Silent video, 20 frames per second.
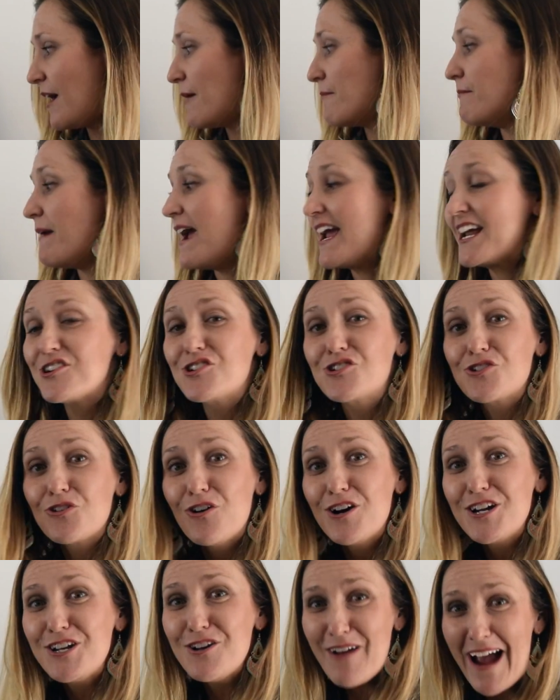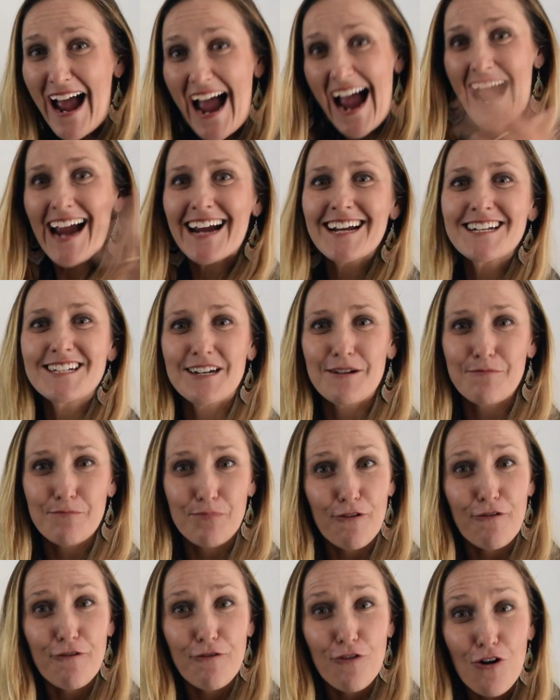Make sure you act and
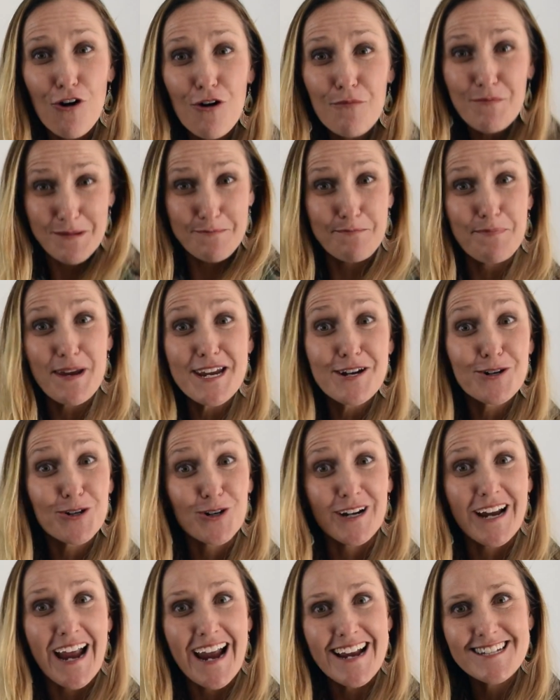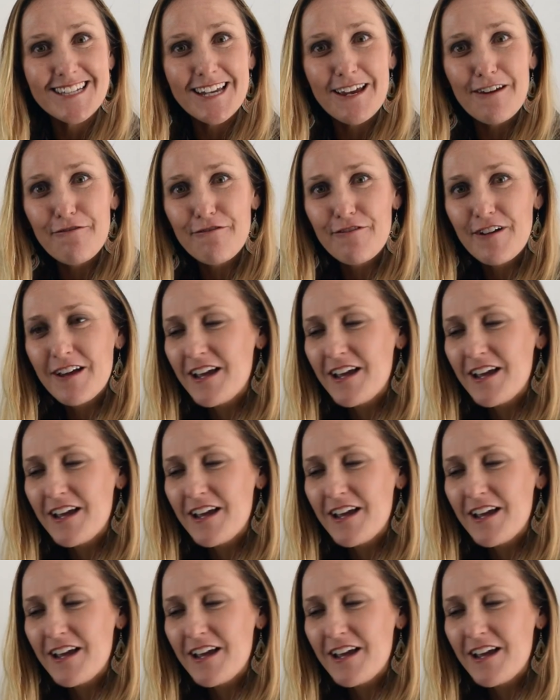perform and be creative.